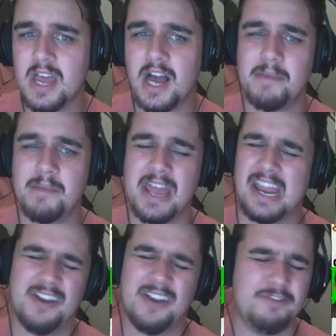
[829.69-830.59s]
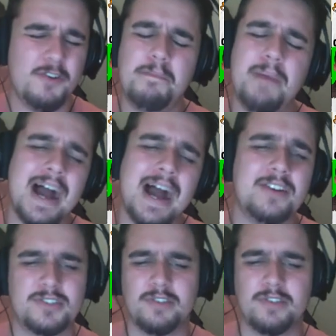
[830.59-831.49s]
And I feel
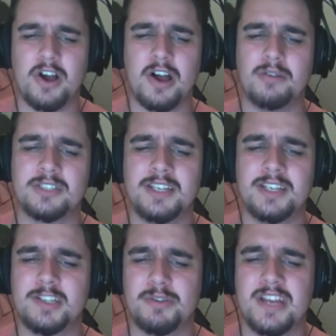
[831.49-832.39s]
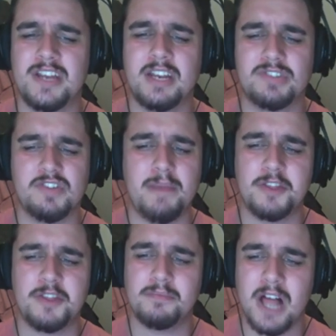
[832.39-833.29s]
bad because I was saying so much negative stuff
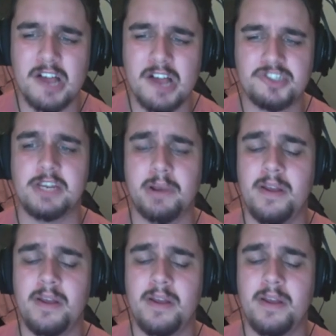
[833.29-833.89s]
about them last year,